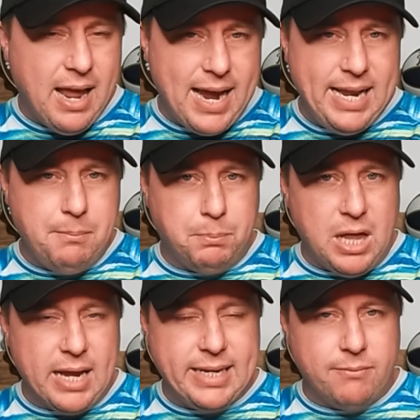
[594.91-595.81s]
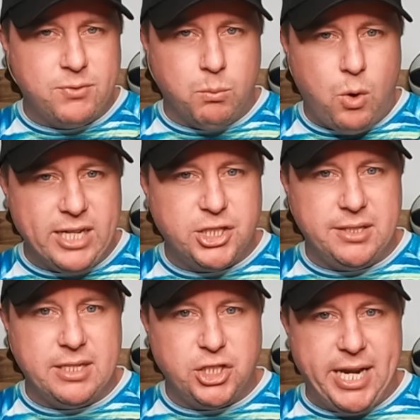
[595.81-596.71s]
I didn't block him from watching
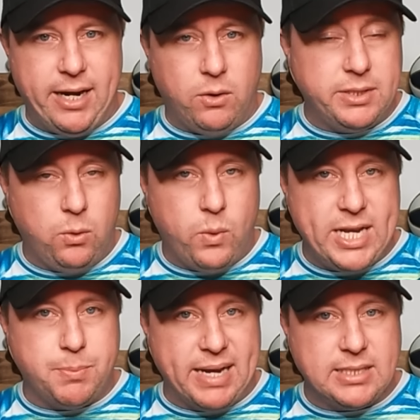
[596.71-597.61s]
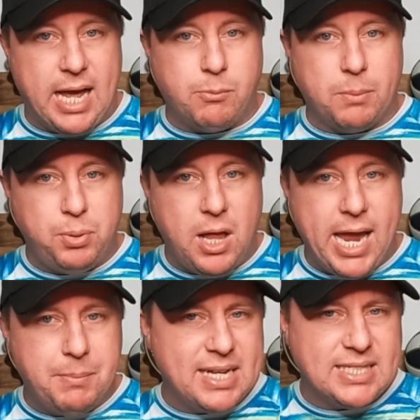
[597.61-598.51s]
the channel, didn't waste my time
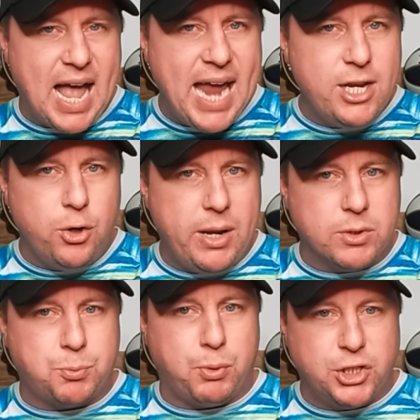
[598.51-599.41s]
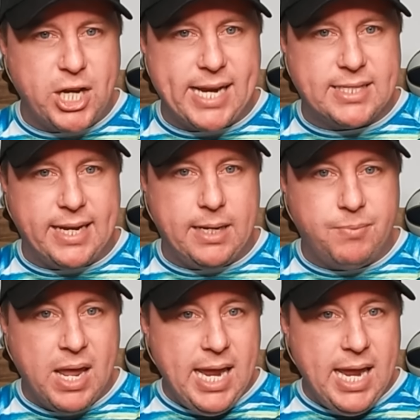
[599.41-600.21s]
replying because I knew he was projecting.